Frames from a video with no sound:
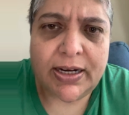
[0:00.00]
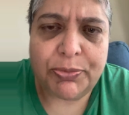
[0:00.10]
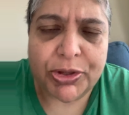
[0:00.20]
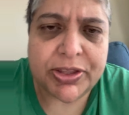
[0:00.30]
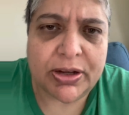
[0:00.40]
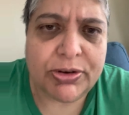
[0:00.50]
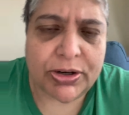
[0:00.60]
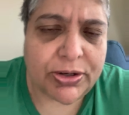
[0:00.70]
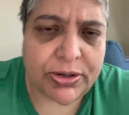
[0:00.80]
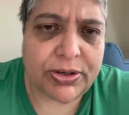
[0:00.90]
without
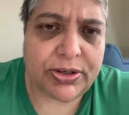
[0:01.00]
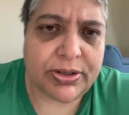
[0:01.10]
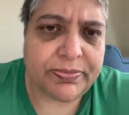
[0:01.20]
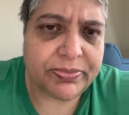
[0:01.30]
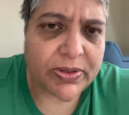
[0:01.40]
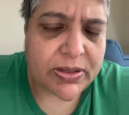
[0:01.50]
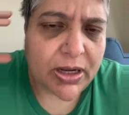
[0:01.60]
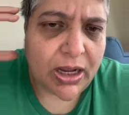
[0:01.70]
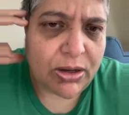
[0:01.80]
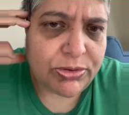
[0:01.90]
her,
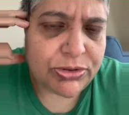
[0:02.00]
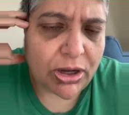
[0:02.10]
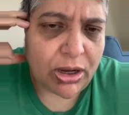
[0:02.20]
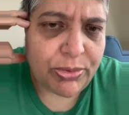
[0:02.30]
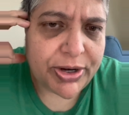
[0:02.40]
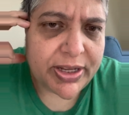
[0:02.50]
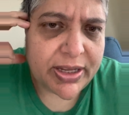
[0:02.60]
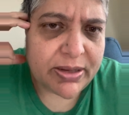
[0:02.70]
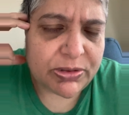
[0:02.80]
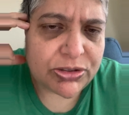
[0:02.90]
how are they
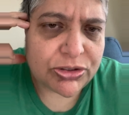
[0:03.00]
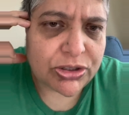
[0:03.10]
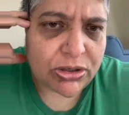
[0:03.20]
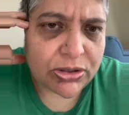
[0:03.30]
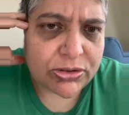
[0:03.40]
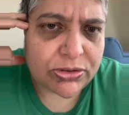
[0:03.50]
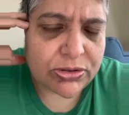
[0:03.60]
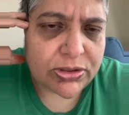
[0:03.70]
able to talk,